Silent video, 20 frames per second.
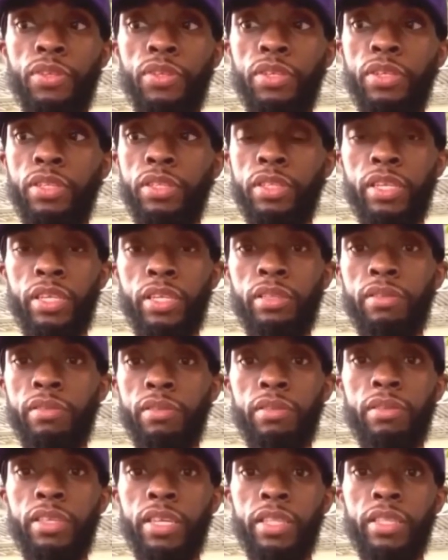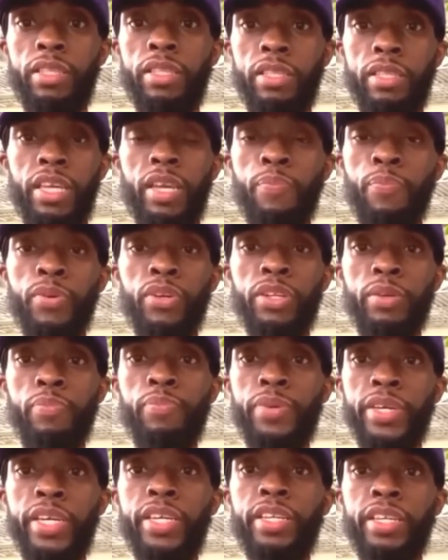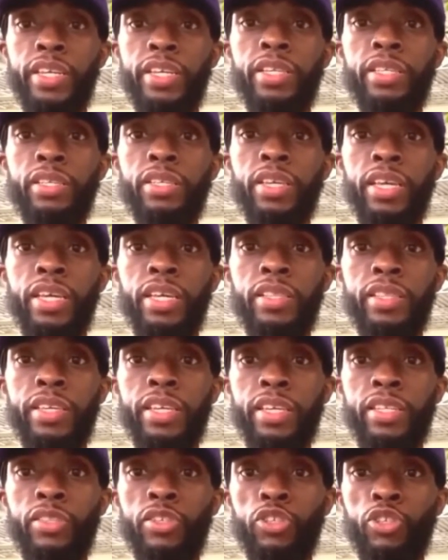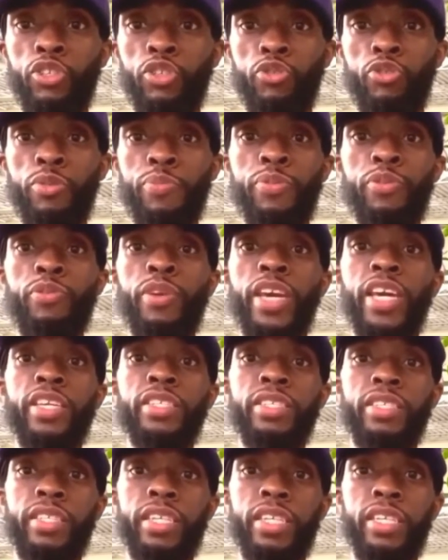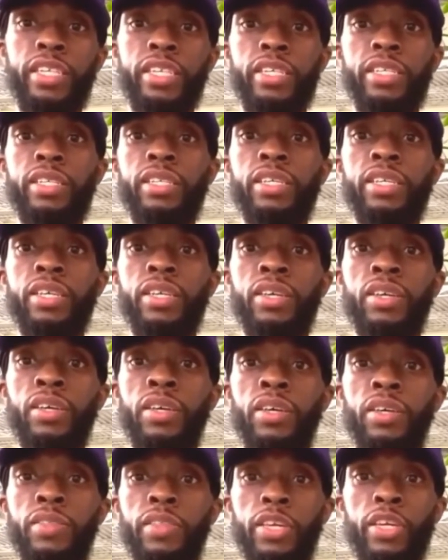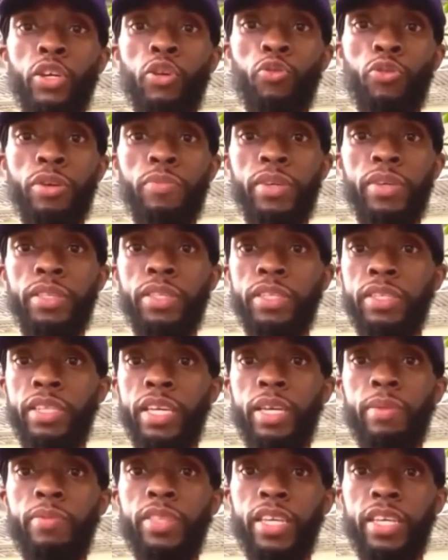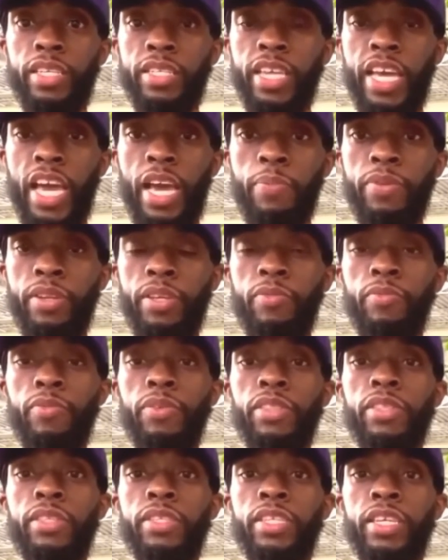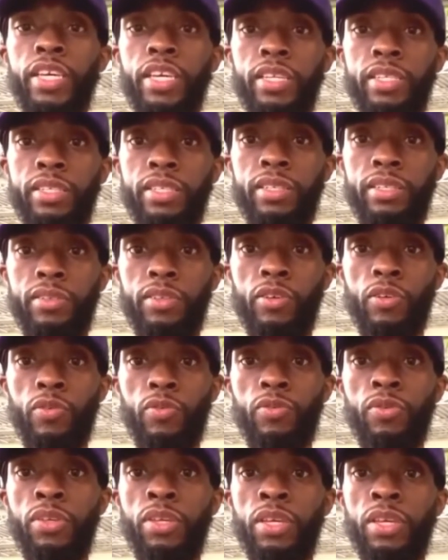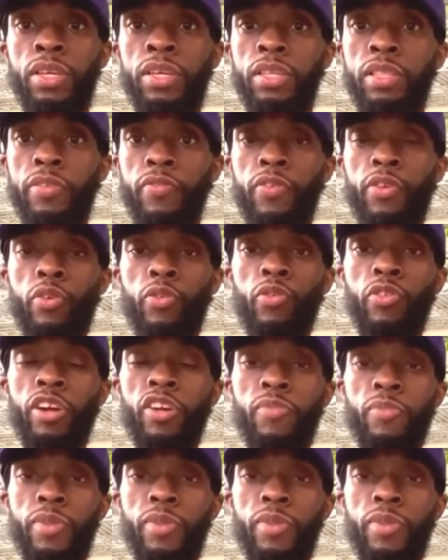that they put a bid in and then distribute as needed the equipment. The same thing is happening with the tests. You know, the federal government